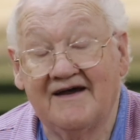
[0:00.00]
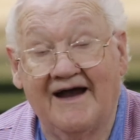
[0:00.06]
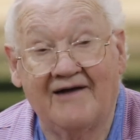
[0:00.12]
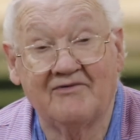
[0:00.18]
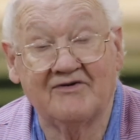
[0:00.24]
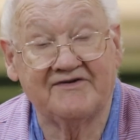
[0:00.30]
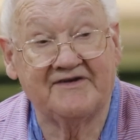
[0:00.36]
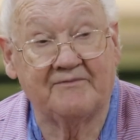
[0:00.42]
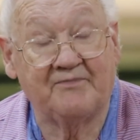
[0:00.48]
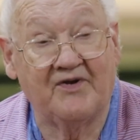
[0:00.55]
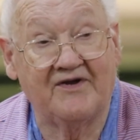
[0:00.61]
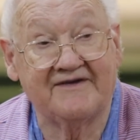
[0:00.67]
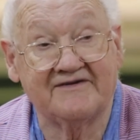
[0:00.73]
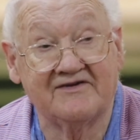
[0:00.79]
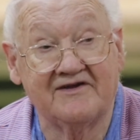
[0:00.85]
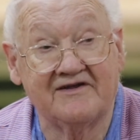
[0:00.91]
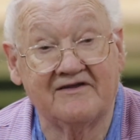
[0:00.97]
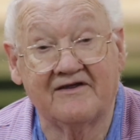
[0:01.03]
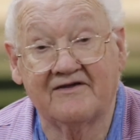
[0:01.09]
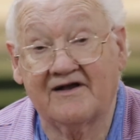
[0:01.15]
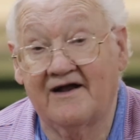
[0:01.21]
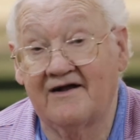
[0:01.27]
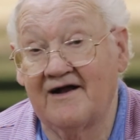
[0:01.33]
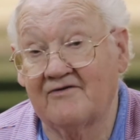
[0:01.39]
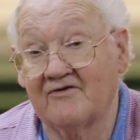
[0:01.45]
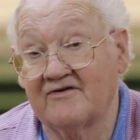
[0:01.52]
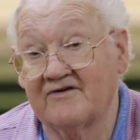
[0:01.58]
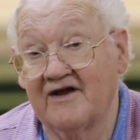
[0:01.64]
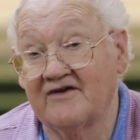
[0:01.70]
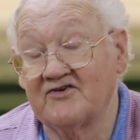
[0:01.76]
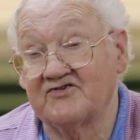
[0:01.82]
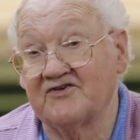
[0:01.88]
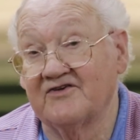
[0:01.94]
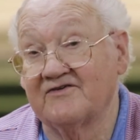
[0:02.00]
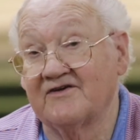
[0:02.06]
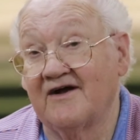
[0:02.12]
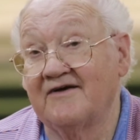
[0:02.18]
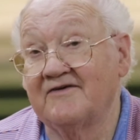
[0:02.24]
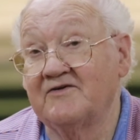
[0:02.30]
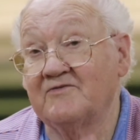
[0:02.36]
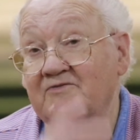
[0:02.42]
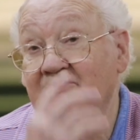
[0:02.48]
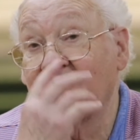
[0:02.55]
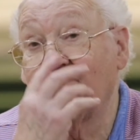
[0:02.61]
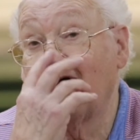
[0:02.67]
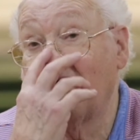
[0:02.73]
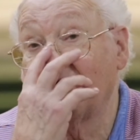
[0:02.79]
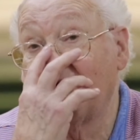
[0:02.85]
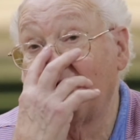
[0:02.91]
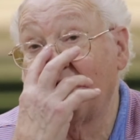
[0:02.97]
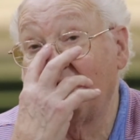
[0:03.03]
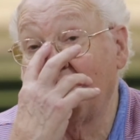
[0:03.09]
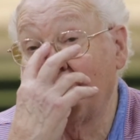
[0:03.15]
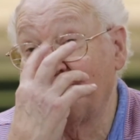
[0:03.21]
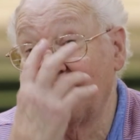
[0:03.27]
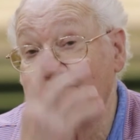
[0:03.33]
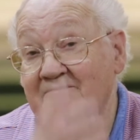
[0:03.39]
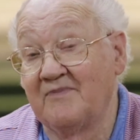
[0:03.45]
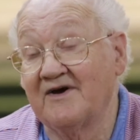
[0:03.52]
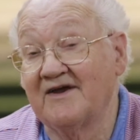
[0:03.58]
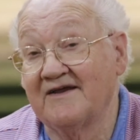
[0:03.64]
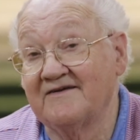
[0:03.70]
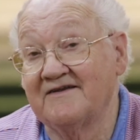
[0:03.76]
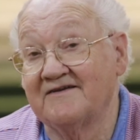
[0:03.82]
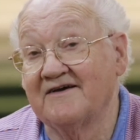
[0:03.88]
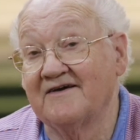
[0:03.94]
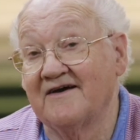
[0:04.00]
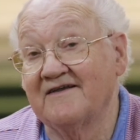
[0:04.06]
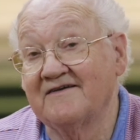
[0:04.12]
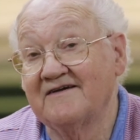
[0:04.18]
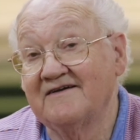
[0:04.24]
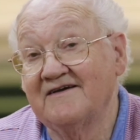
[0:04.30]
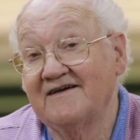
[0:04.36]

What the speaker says: I was the president of the congregation. I don't know how that happened, but it did.